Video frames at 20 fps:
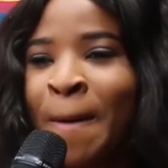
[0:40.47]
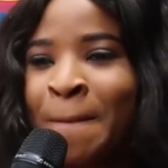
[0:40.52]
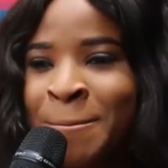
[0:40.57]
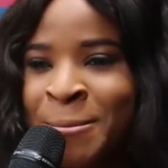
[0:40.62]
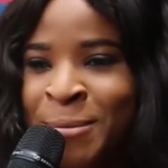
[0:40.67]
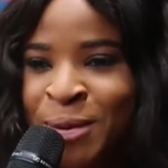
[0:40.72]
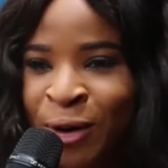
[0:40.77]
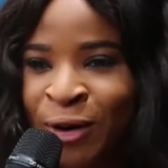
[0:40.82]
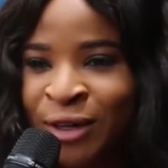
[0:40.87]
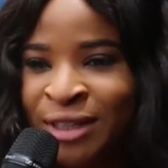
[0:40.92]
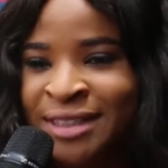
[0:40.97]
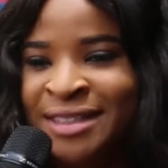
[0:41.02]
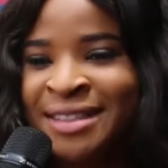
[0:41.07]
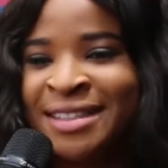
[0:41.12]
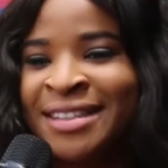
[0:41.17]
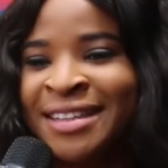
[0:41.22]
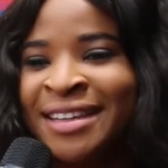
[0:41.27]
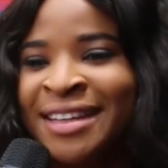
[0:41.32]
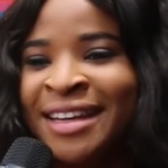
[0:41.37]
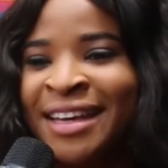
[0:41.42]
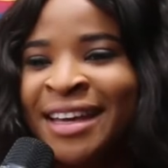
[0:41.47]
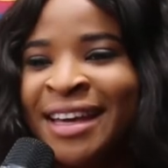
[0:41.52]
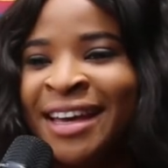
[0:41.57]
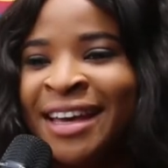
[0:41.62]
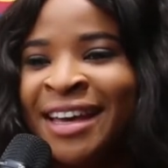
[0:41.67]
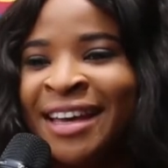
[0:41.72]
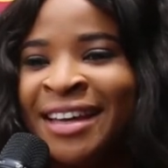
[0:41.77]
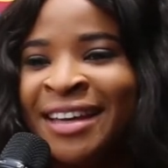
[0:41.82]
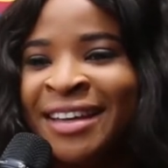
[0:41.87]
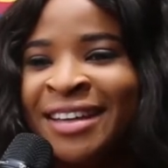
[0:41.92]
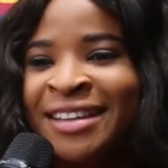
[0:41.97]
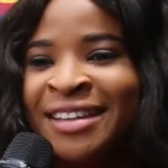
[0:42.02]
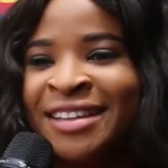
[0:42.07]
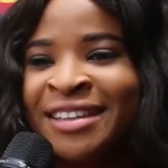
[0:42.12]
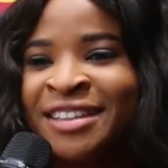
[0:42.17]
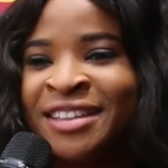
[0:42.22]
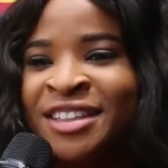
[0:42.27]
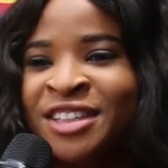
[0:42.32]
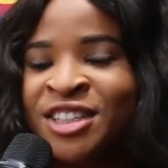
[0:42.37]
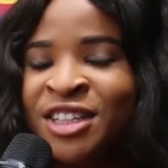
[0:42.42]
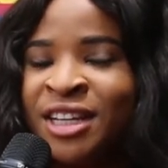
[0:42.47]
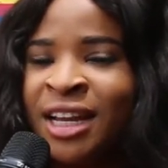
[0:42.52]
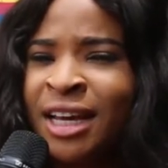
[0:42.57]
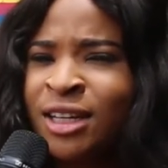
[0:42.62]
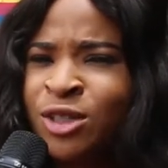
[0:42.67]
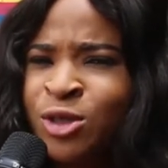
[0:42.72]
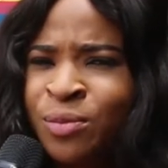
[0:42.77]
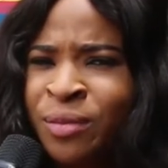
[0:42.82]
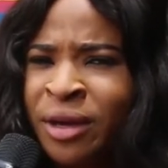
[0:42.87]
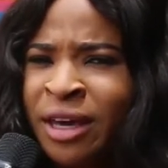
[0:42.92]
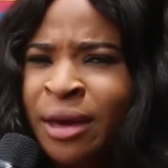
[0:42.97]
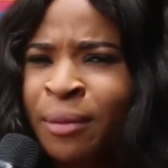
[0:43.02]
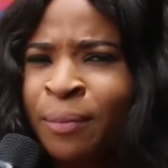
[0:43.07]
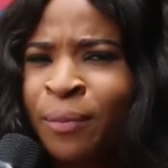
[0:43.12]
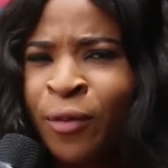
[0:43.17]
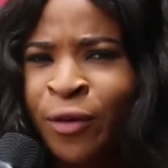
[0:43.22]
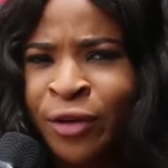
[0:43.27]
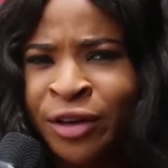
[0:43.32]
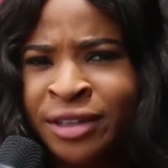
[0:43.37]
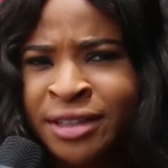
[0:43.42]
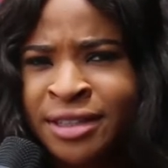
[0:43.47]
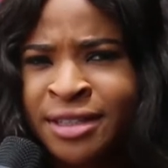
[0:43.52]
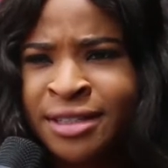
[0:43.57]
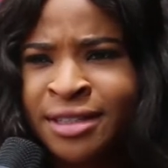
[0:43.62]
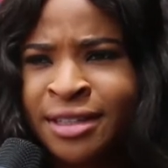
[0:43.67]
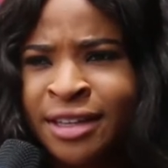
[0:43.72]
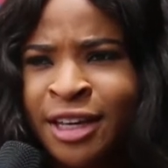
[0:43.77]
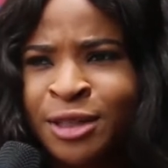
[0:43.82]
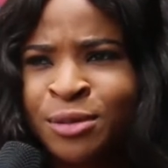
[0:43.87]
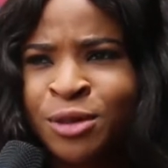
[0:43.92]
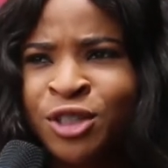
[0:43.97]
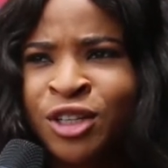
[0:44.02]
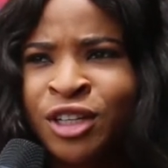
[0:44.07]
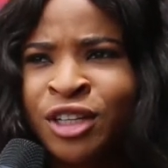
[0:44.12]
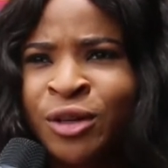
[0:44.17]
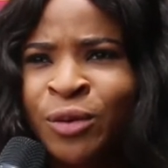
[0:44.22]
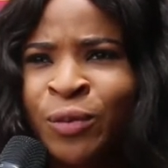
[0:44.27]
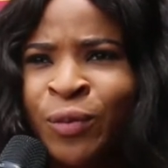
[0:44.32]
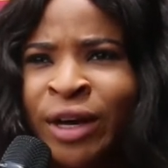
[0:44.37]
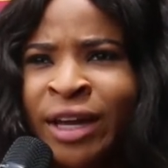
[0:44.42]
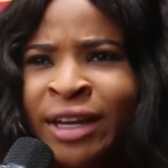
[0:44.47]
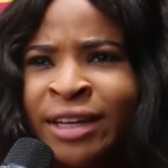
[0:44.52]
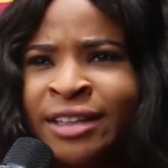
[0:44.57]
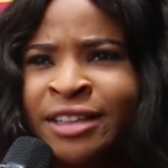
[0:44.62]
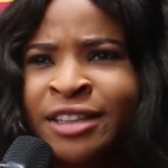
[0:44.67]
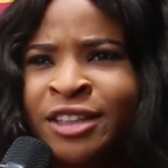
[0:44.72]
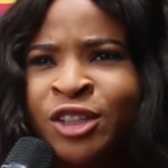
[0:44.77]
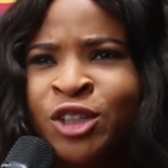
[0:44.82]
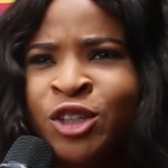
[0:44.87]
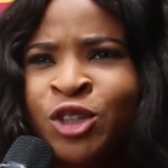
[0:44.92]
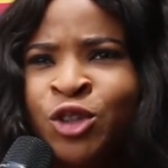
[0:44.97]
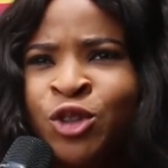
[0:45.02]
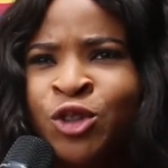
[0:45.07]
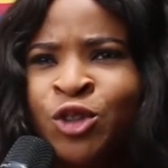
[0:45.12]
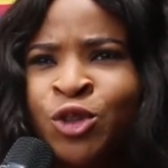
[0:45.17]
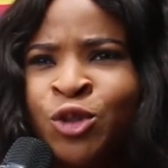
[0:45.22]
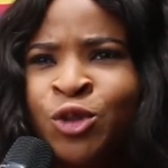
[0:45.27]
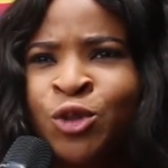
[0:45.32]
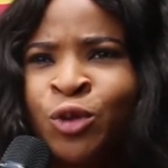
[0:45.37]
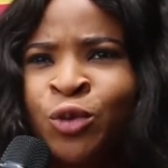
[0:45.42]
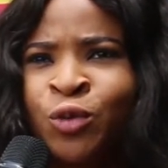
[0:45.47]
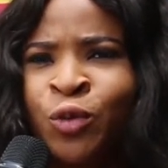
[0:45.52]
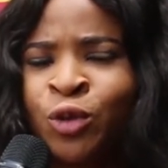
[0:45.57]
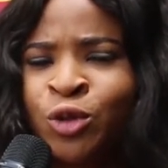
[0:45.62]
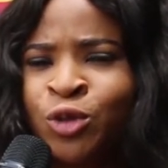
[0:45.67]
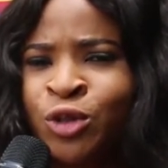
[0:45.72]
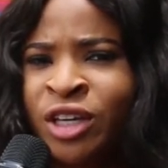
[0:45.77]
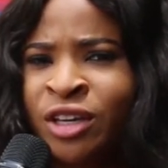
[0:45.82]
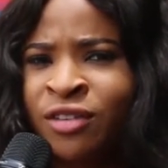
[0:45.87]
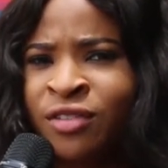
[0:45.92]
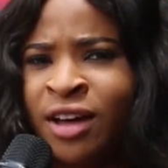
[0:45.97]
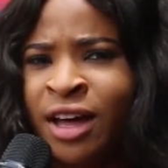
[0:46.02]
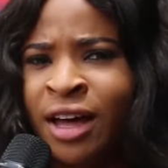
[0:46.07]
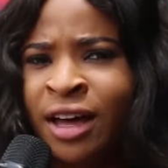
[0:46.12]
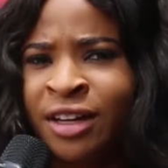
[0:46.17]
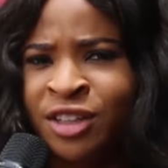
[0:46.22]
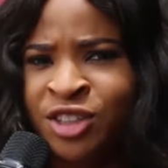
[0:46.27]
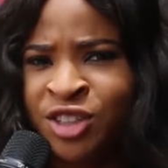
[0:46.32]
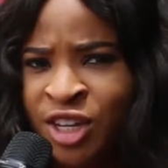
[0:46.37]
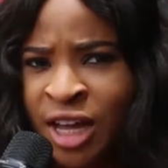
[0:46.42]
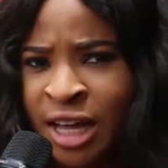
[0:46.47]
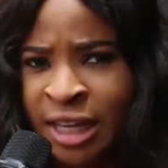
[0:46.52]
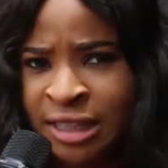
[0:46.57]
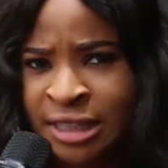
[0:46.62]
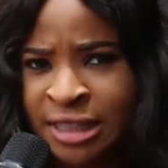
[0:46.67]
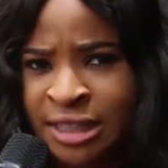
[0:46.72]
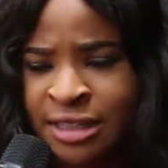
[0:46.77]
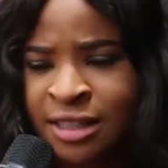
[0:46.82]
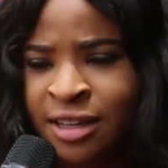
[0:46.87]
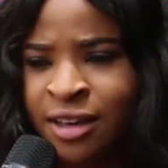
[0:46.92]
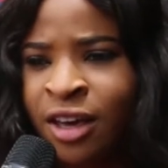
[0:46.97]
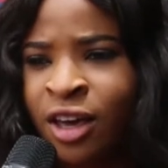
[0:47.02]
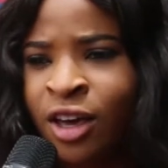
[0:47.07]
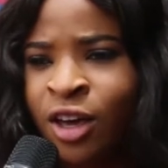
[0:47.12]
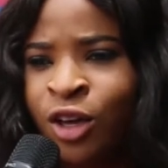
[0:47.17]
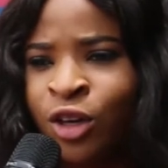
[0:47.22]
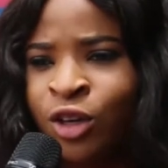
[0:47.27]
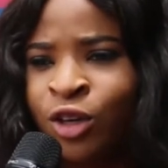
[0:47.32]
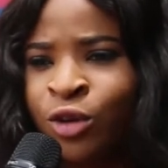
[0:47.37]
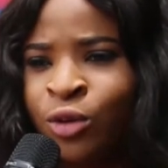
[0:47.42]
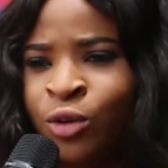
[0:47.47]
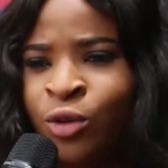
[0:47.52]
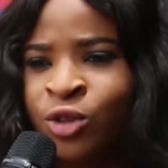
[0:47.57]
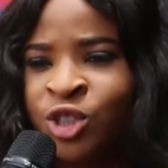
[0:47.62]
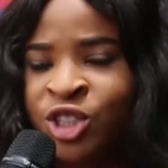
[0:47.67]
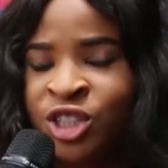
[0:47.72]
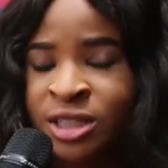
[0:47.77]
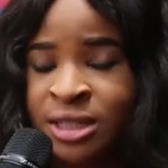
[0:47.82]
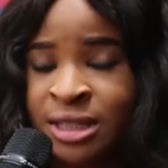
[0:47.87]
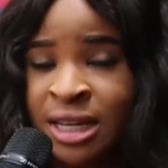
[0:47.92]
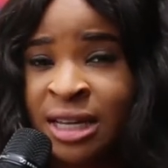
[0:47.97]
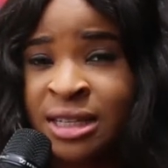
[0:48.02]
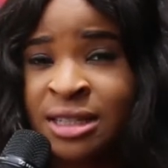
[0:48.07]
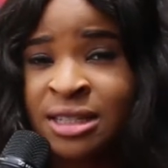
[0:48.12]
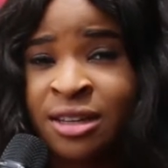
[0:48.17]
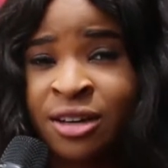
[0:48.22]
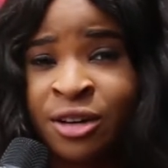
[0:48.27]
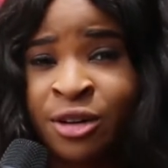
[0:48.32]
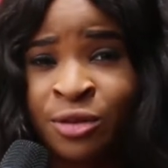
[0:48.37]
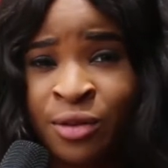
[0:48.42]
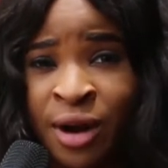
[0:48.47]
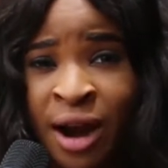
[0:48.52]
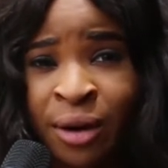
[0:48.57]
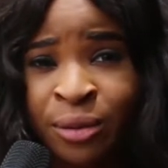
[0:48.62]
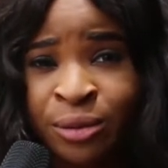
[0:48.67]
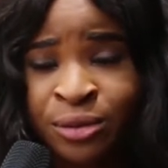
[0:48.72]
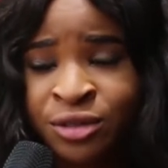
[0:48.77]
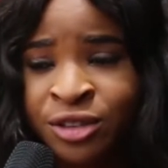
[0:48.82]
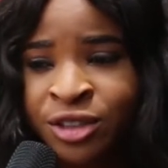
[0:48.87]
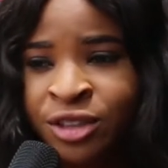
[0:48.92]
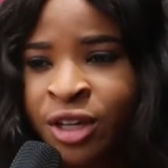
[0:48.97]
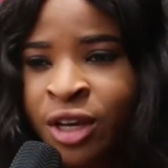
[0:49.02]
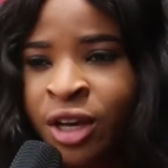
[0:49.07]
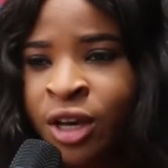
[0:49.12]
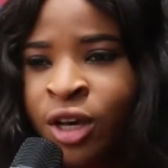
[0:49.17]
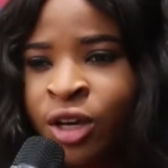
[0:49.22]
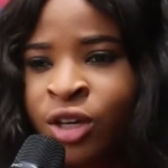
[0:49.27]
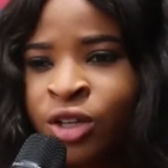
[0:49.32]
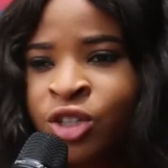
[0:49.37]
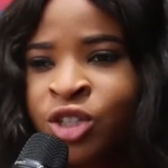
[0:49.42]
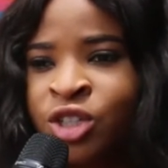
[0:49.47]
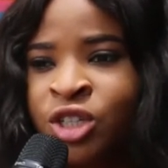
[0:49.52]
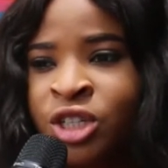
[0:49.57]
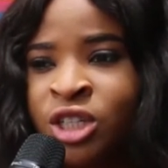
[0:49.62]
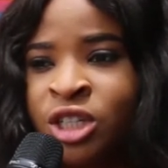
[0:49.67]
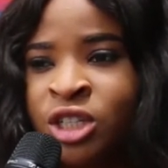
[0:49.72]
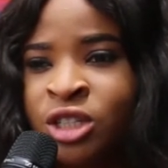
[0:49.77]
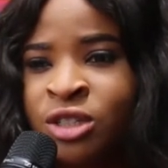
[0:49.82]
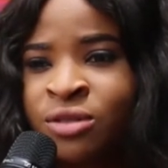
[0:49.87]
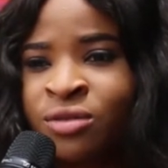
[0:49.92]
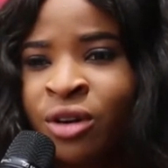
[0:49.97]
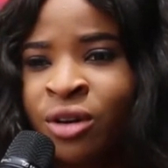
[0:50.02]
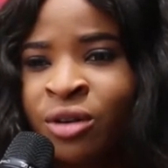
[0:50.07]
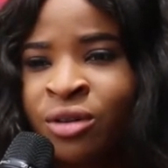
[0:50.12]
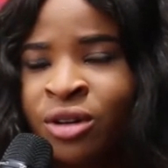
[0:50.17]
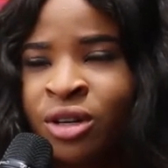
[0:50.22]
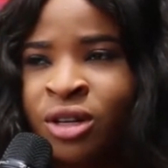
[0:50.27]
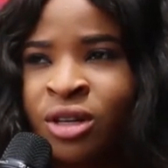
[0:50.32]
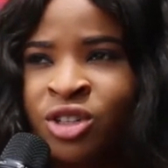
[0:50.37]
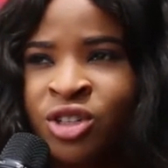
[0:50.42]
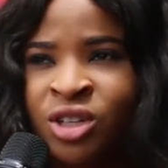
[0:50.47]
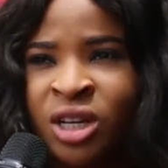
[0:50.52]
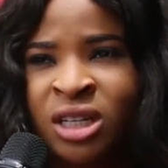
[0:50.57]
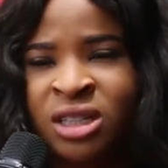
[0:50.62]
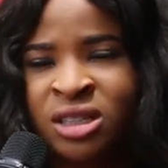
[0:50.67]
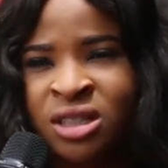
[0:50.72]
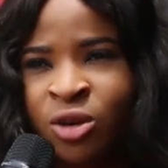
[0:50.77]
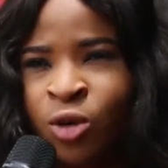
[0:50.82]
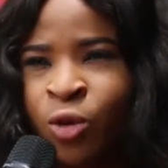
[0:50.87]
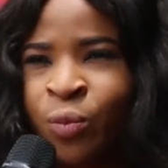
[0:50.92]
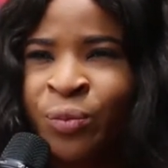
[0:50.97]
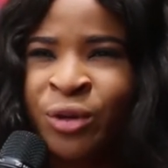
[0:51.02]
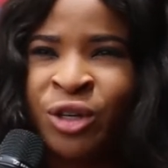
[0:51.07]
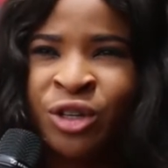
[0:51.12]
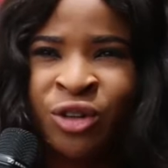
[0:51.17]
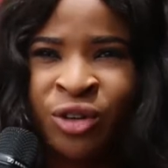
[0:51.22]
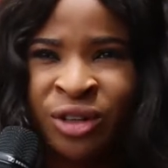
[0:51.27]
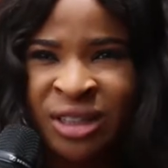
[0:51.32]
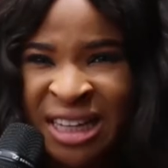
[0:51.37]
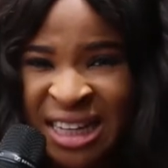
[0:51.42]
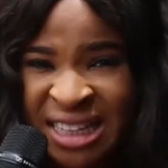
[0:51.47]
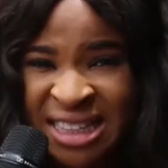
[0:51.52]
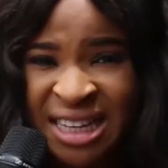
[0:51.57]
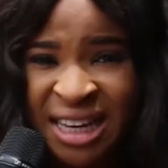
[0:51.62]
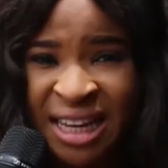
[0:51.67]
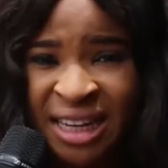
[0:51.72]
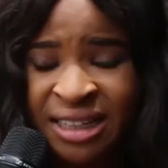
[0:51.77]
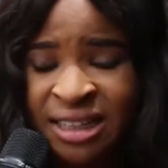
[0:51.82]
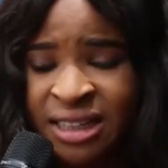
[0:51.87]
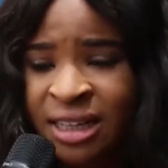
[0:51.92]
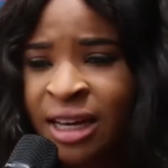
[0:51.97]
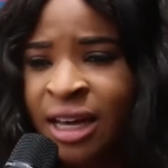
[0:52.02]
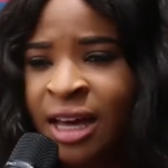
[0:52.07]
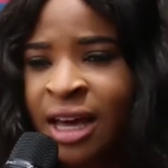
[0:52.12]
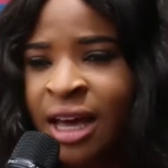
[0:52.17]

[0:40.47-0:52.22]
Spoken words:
But she likes to make a point, especially when you don't want to give her a chance. You know, she stands her ground. She's very, should I say, opinionated.